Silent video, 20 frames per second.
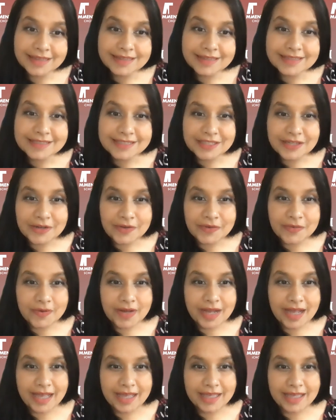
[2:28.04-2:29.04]

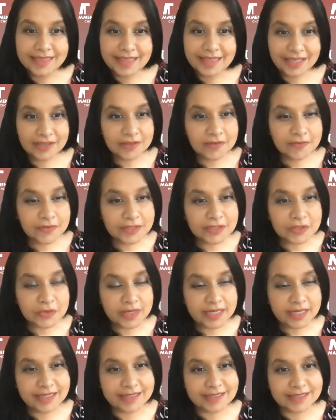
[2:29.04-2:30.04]
So thank you for
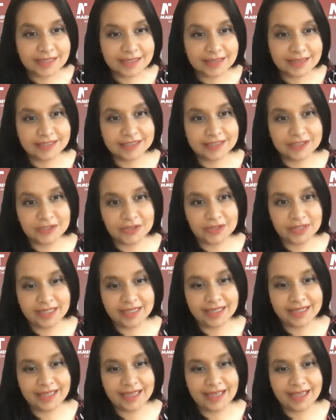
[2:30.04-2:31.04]
joining us on this
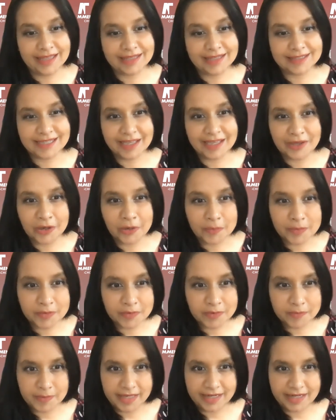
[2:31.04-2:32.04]
journey, and I hope you
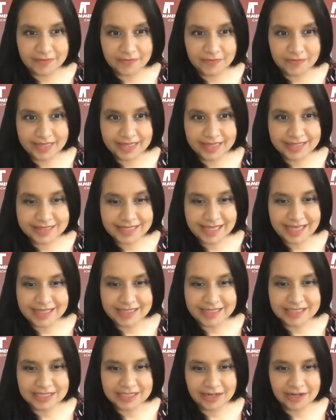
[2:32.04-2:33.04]
will benefit
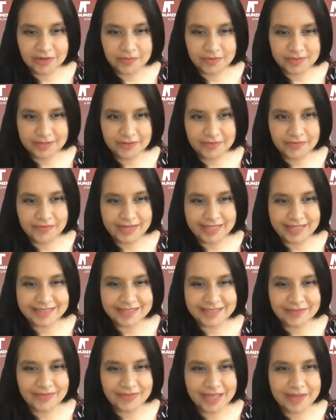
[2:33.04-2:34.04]
and share it with your friends
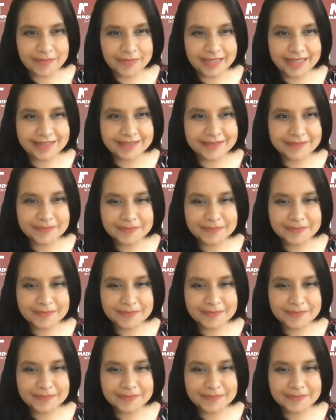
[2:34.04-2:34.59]
and family.